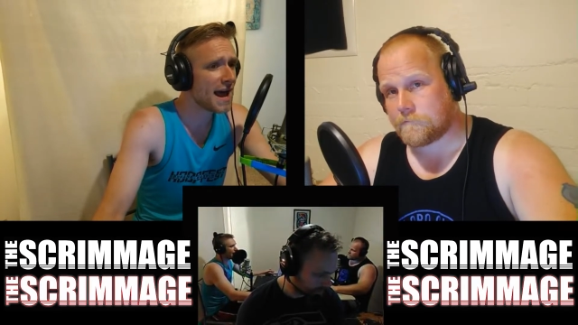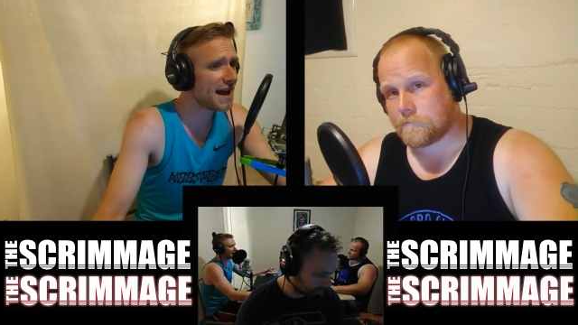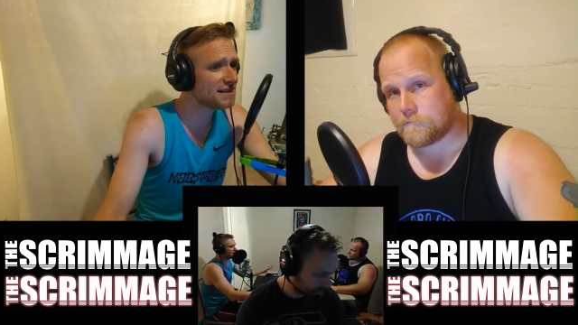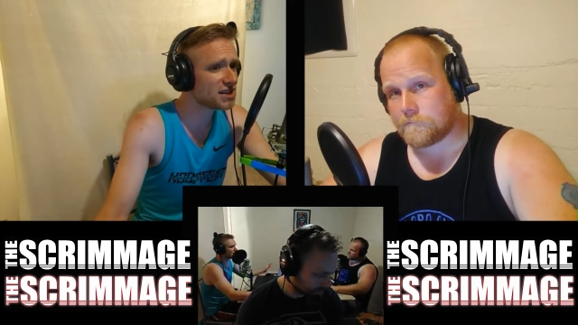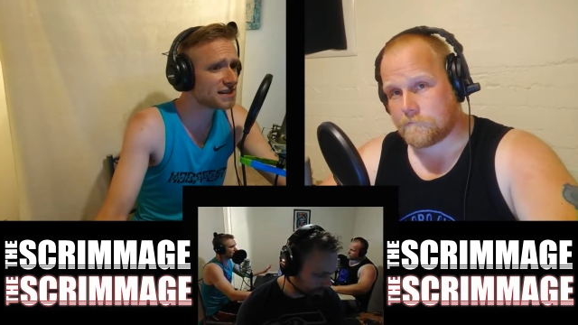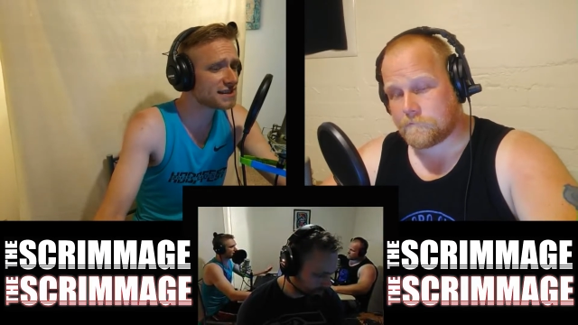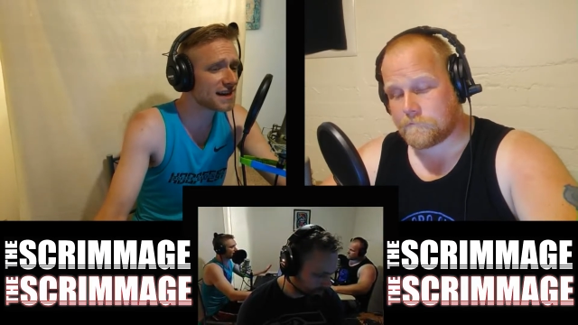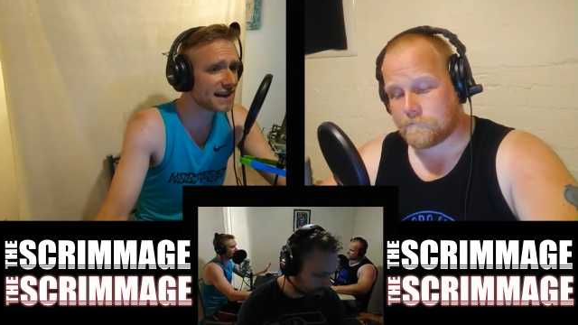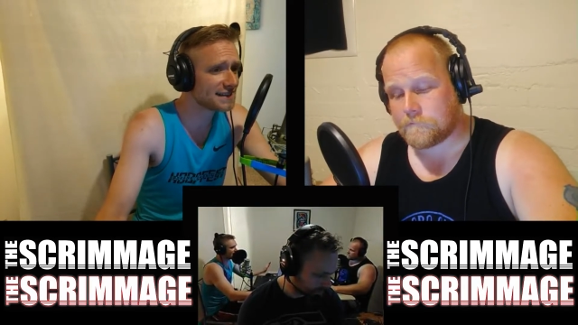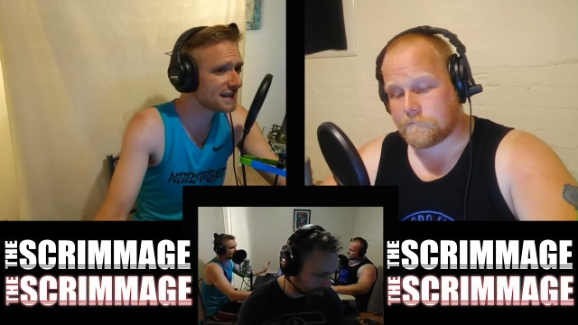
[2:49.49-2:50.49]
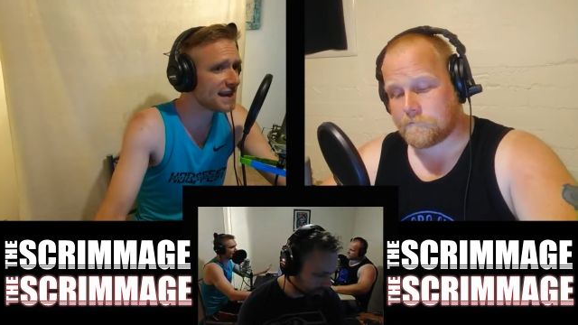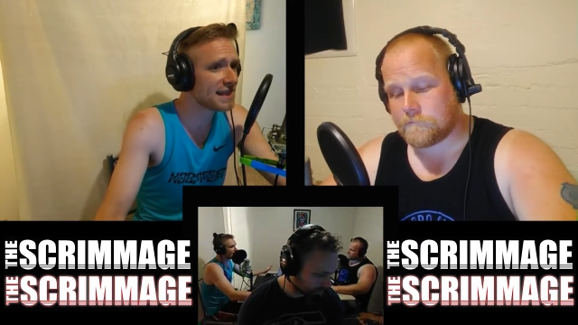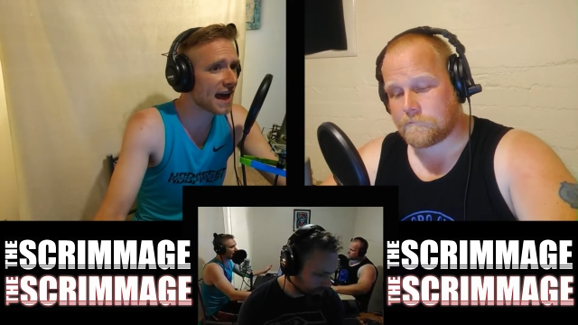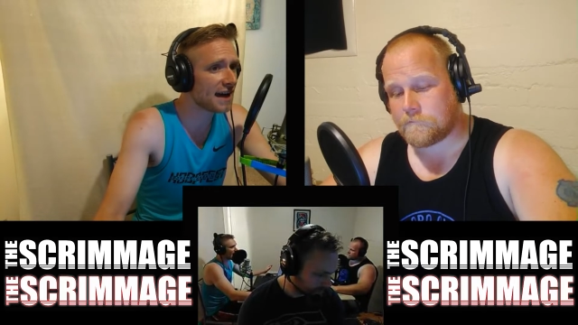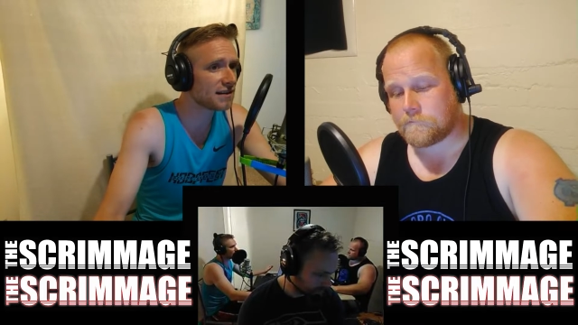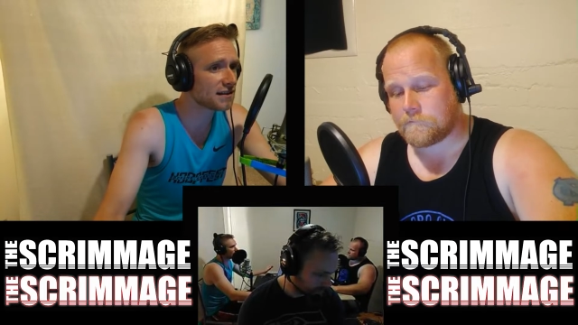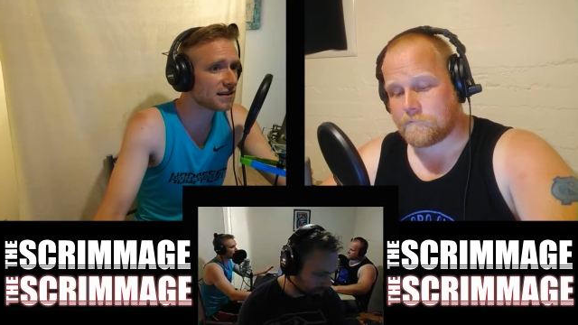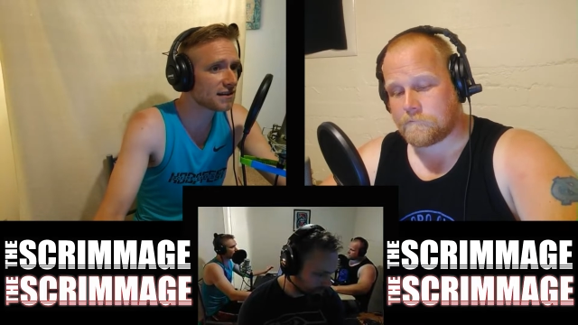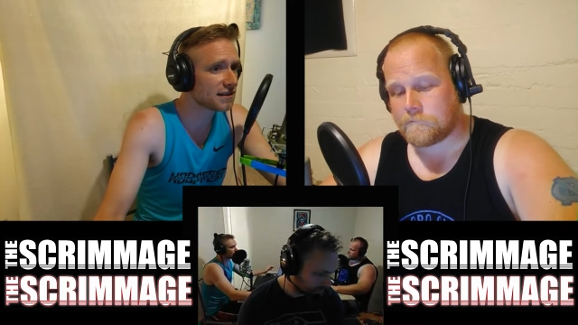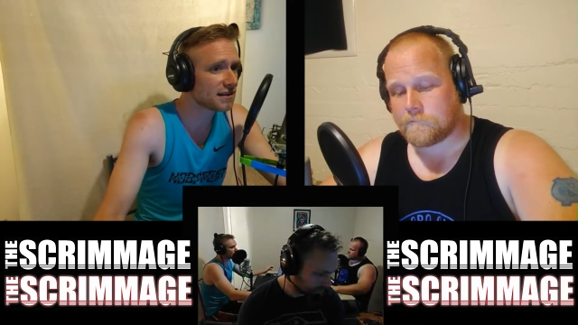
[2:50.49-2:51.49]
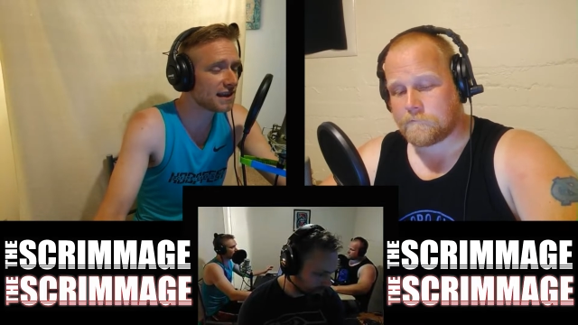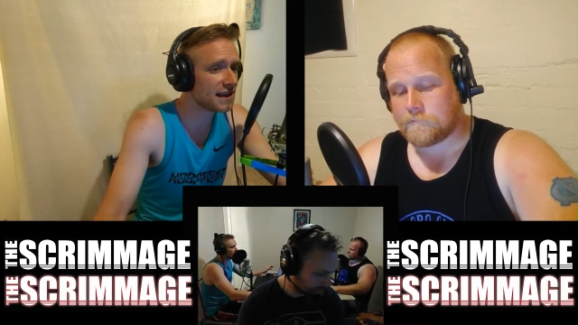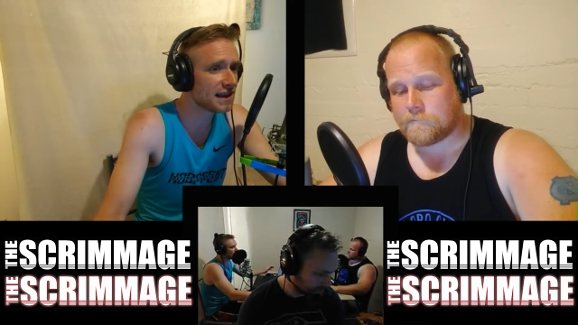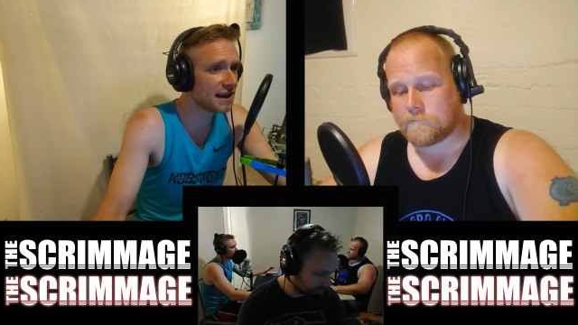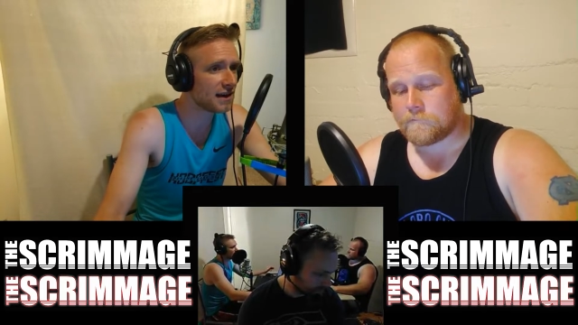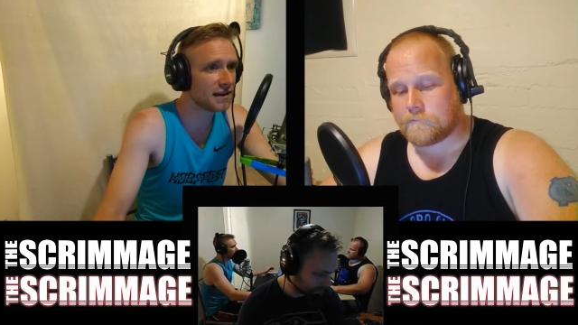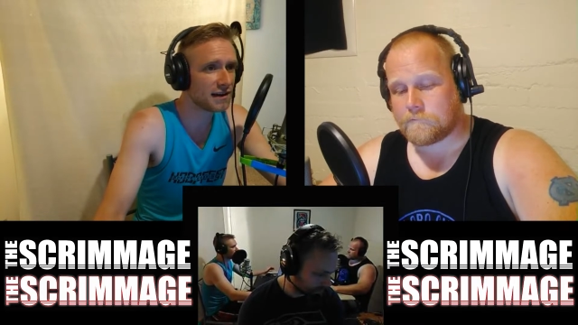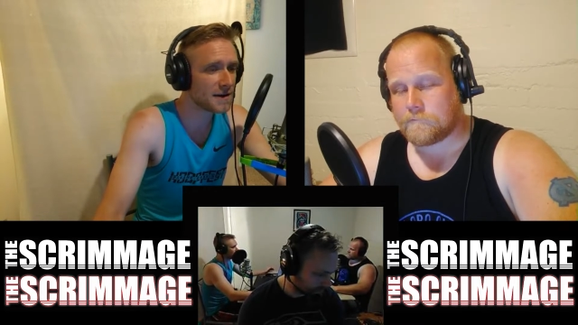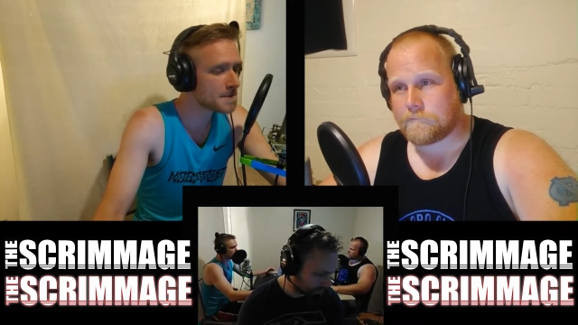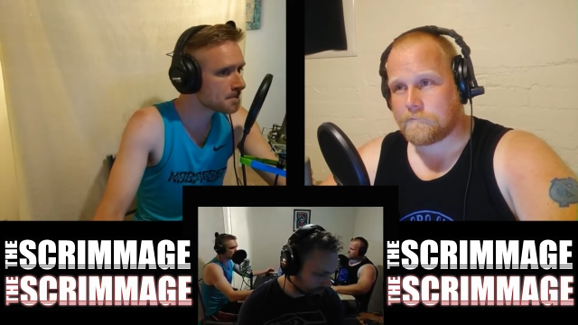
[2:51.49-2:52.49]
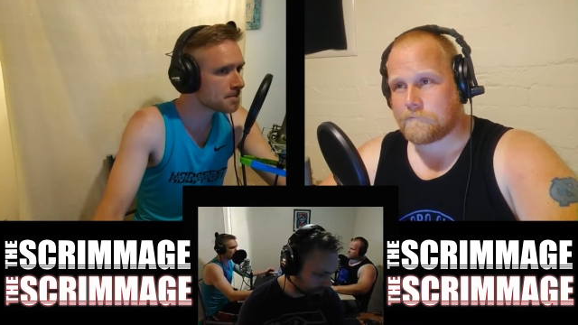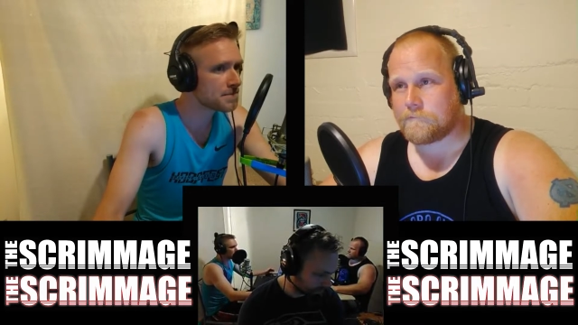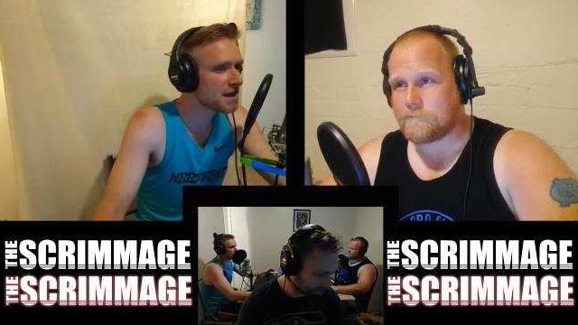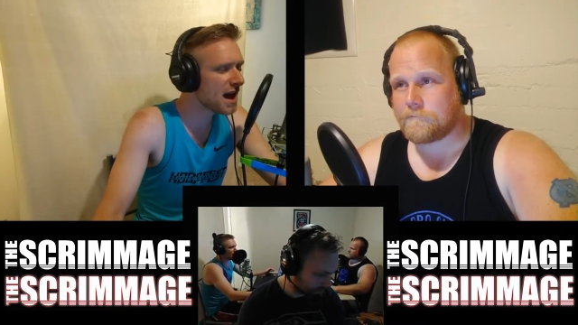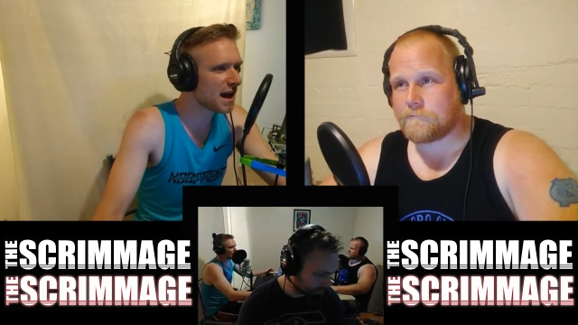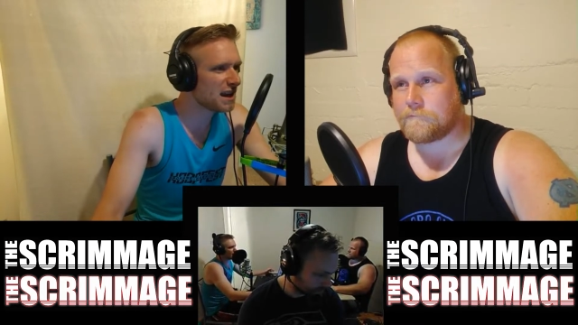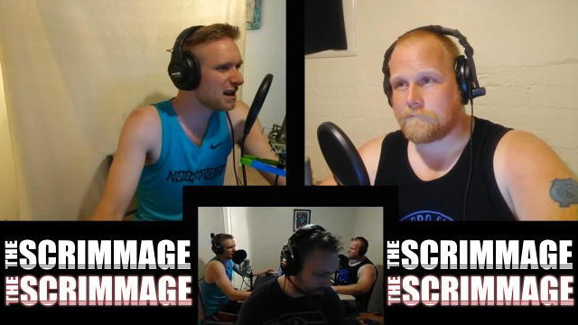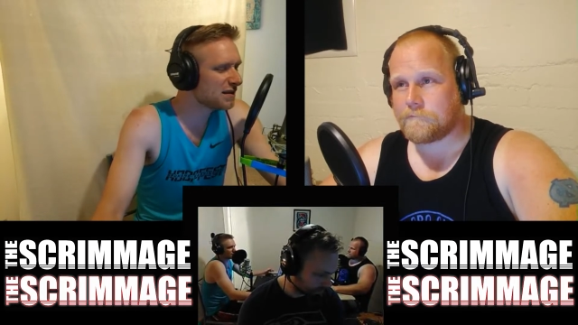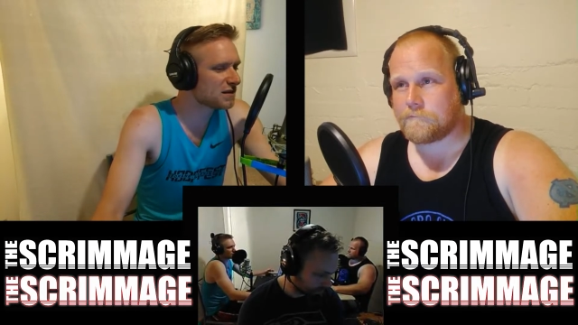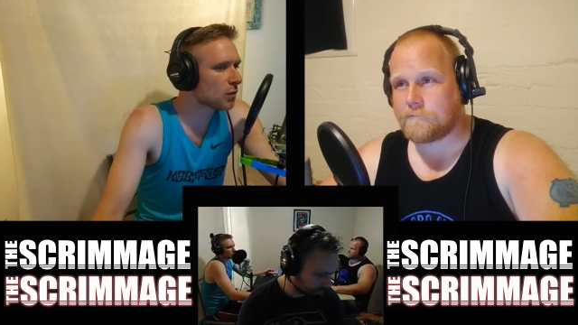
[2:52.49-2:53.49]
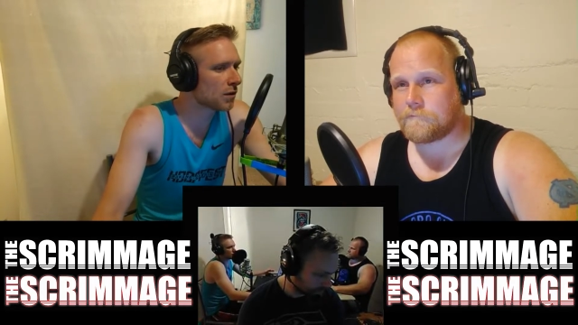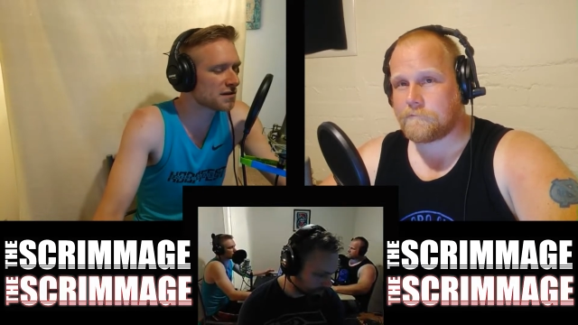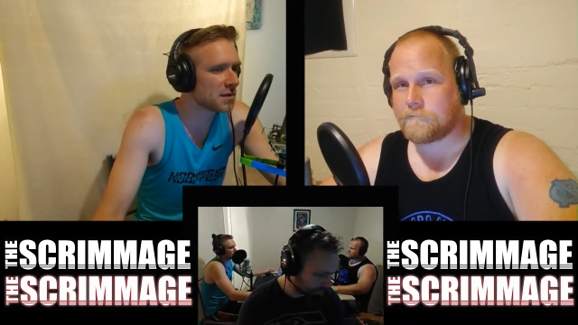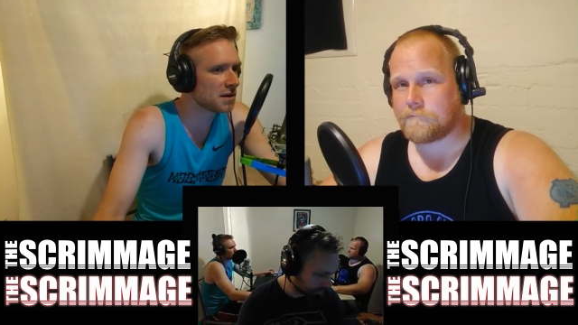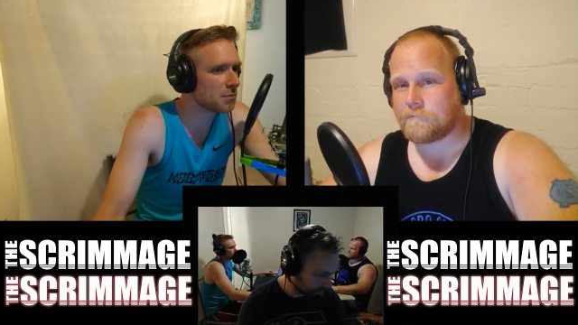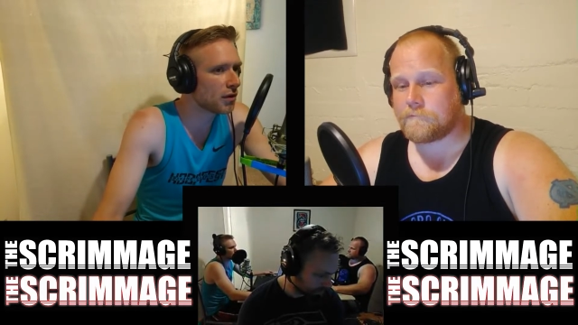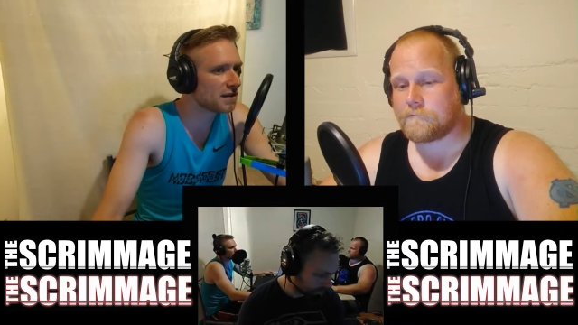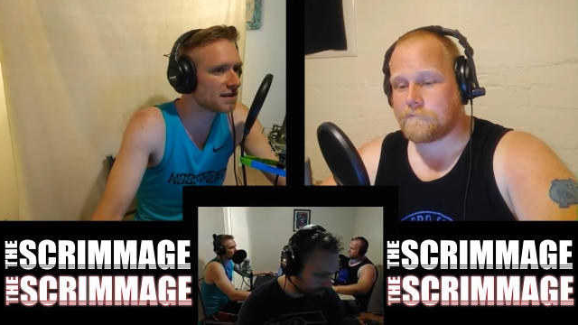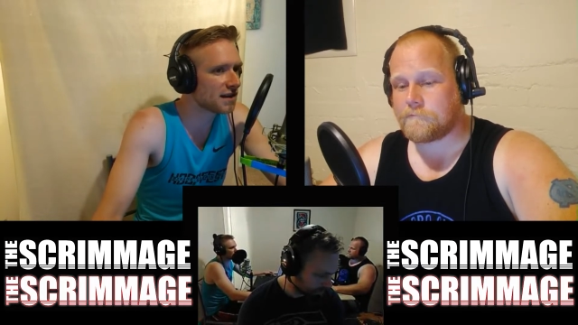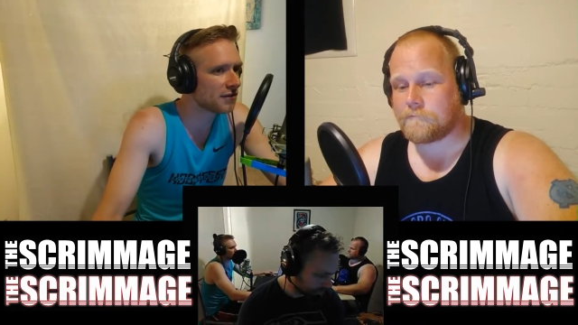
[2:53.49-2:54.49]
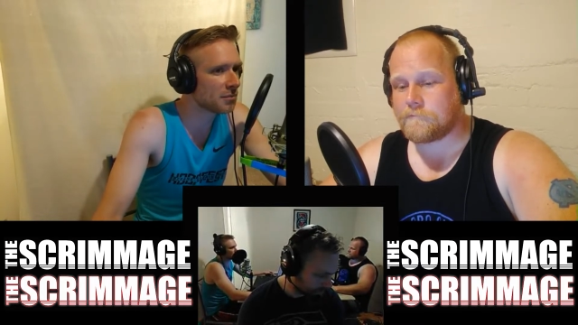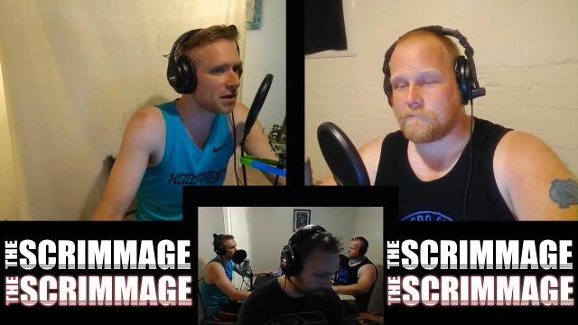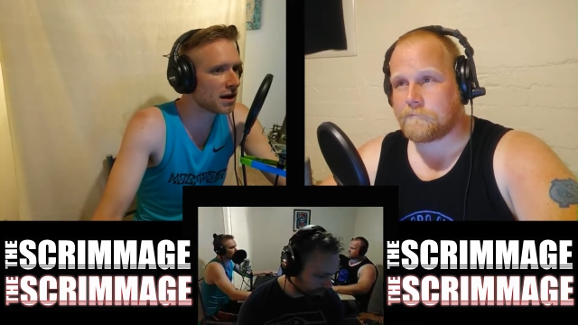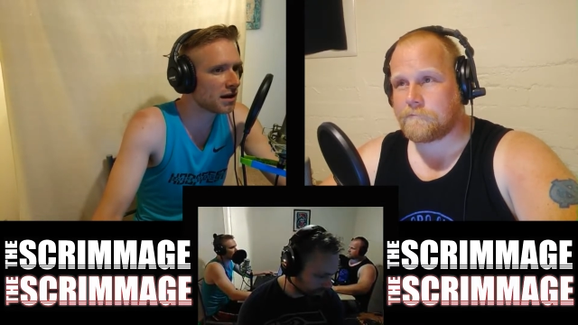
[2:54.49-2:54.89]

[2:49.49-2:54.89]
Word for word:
Speaker 1: And Justin, I say that thinking, yeah, he didn't score as many points as everybody